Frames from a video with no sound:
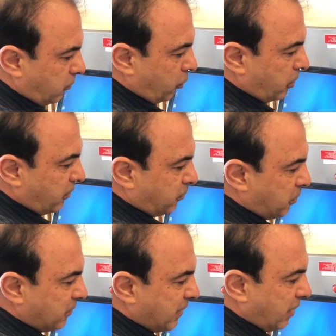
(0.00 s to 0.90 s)
So this
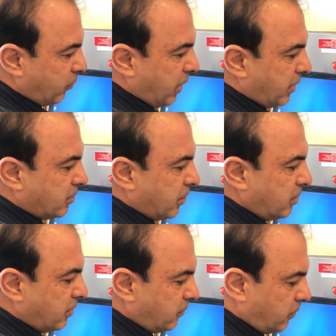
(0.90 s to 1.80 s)
means that when I
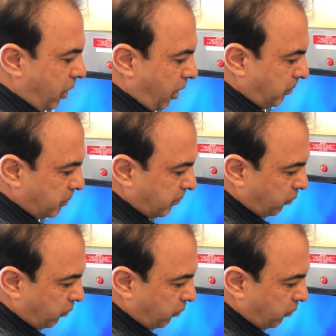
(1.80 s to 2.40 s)
turn this knob,